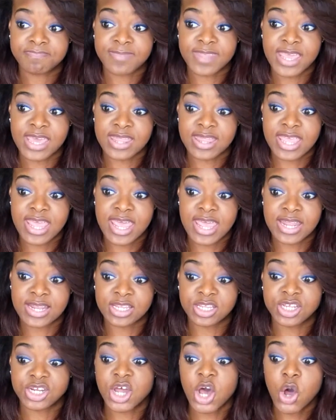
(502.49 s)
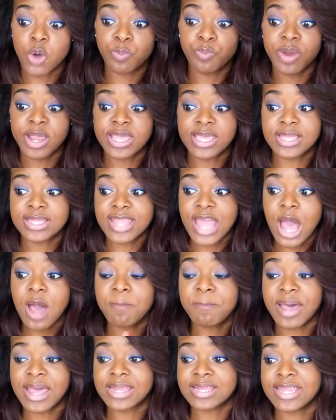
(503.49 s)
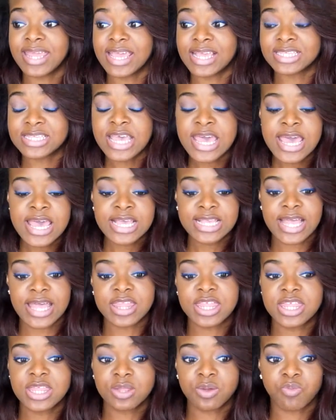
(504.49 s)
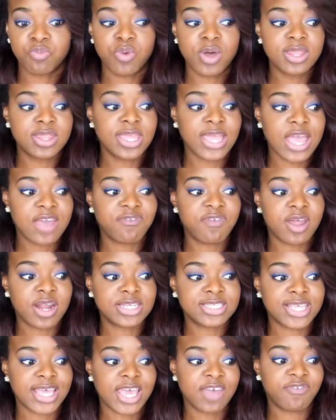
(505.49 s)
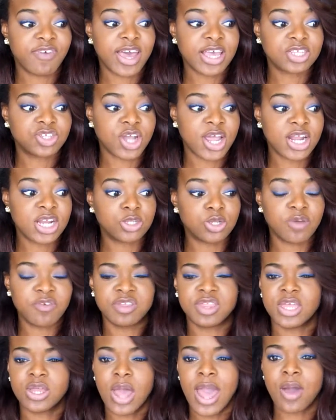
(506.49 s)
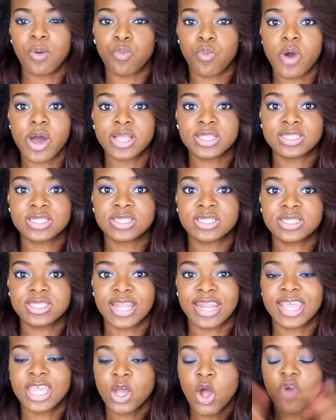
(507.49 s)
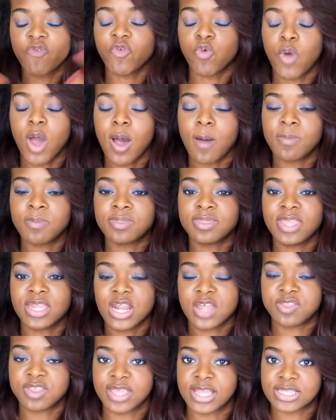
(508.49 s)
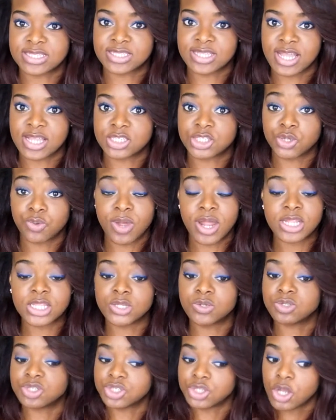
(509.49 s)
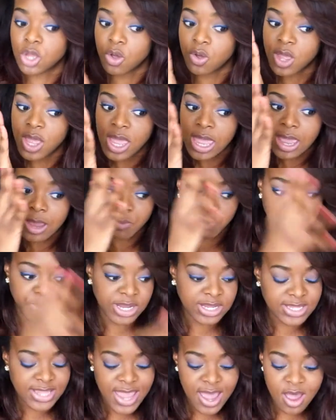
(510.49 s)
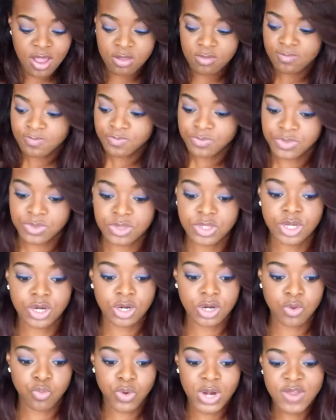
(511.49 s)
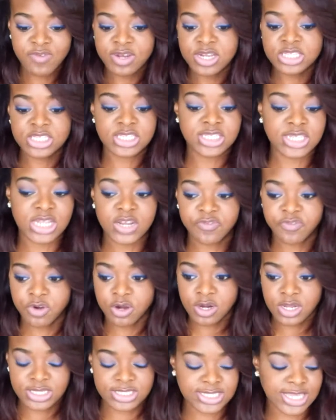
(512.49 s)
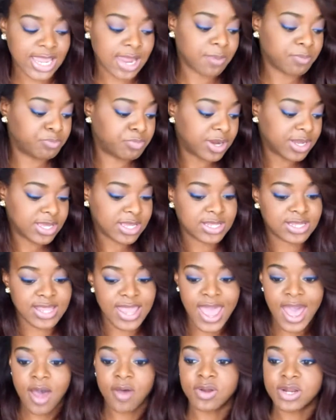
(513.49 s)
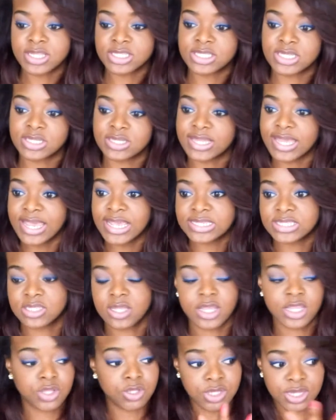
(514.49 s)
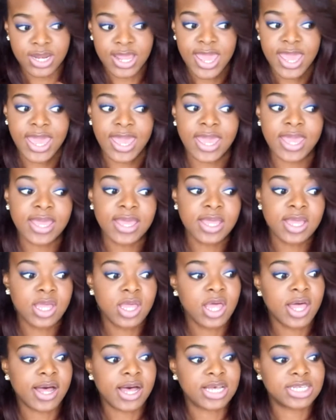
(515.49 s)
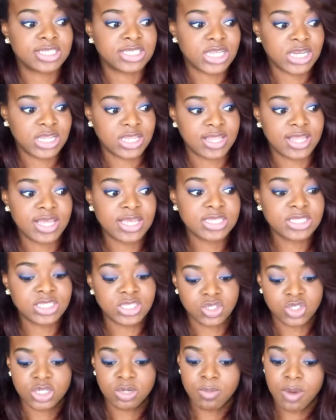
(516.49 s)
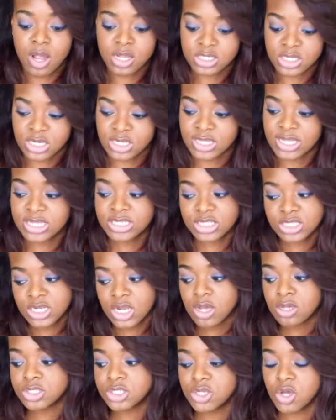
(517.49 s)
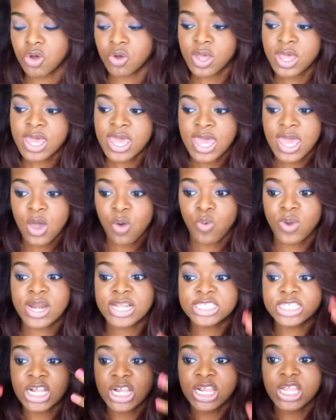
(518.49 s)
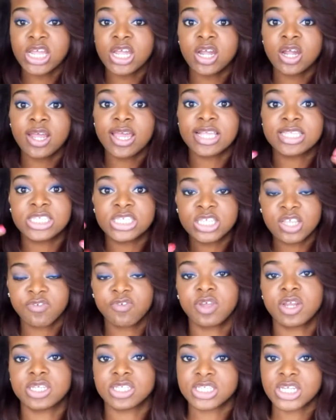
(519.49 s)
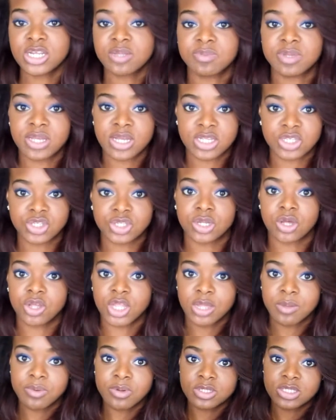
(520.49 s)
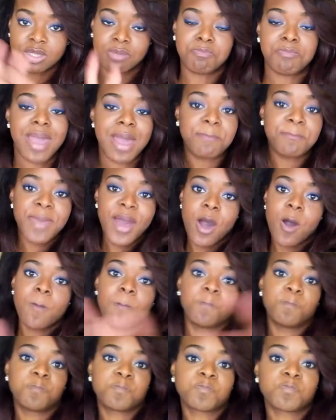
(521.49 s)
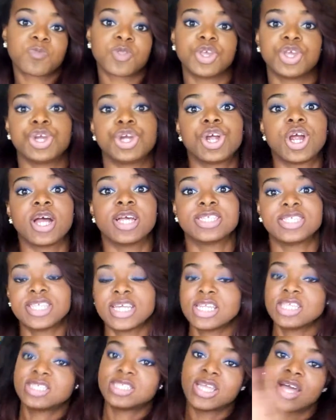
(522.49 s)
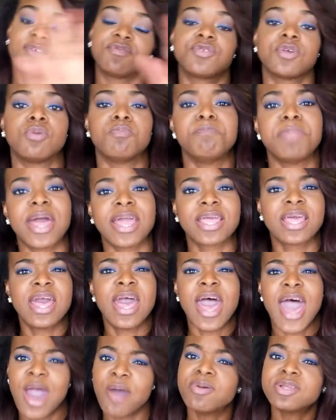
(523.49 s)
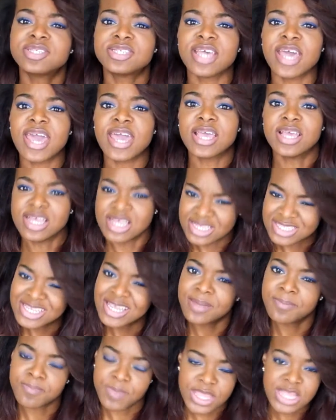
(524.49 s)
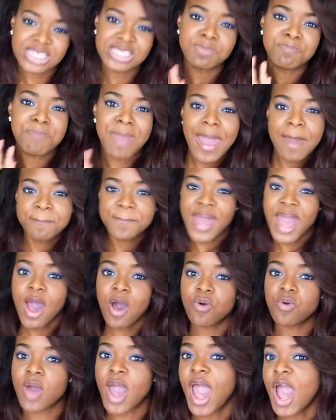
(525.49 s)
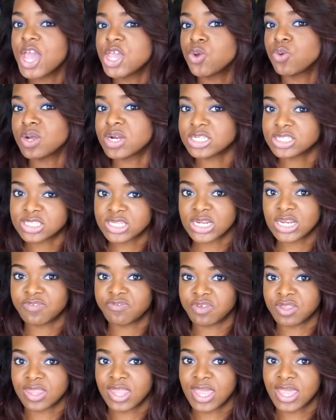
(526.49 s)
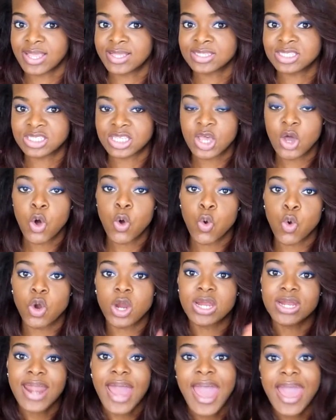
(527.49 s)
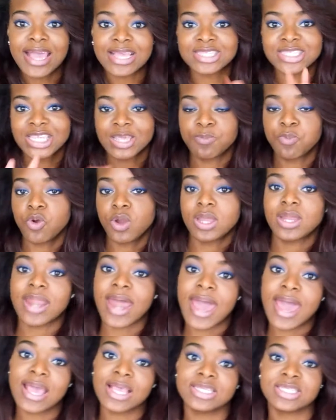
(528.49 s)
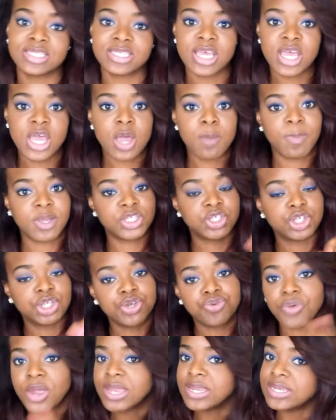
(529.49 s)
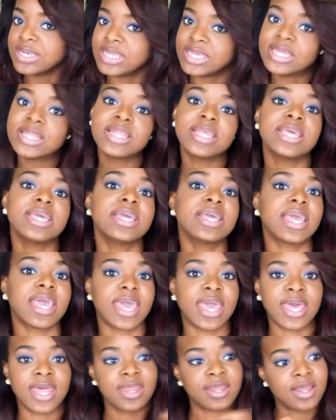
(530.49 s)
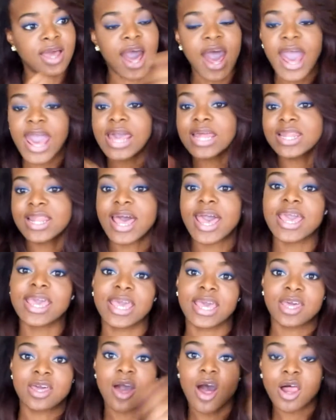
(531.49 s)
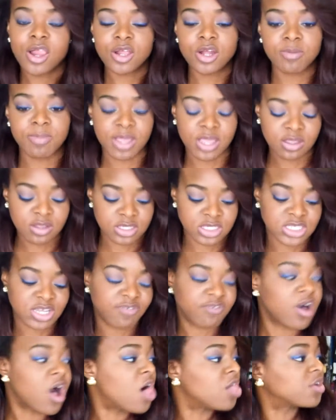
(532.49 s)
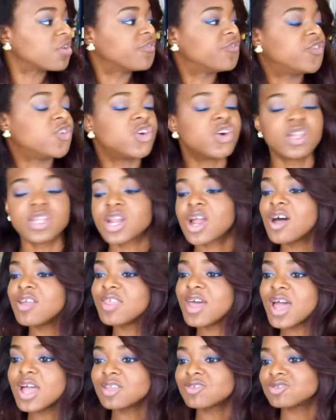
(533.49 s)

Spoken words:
And then, you know, break it down by days. One thing I found is that if I try to do everything at once, then I get overwhelmed, then nothing gets done. So what I do is, you know, break down your, whatever you need to study for an exam, break it down into days. Like today, I'll study this, tomorrow I'll study this, you know. So when it's clear, it's easy for you to study because, you know, you're able to map out your study stuff. So I would say, tip, map out how you want to study for things. Organize, keep organized. Make sure you write neatly and highlight and color, make your stuff colorful and all that.